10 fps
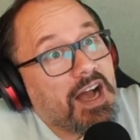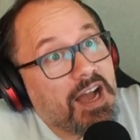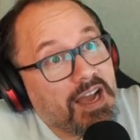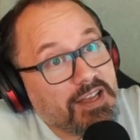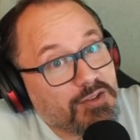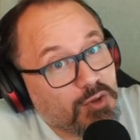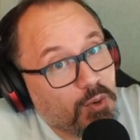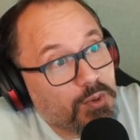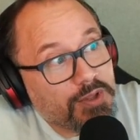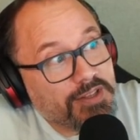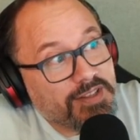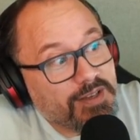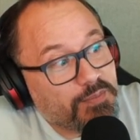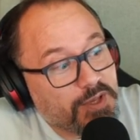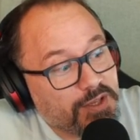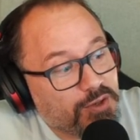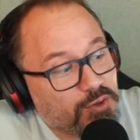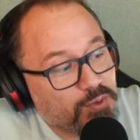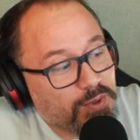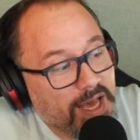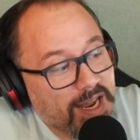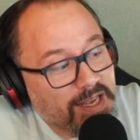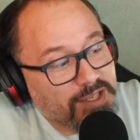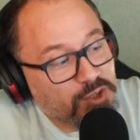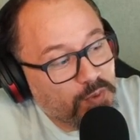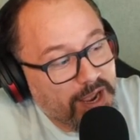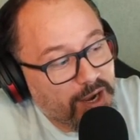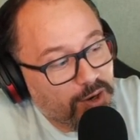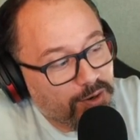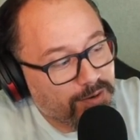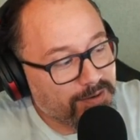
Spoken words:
I totally didn't mean to do that, I swear.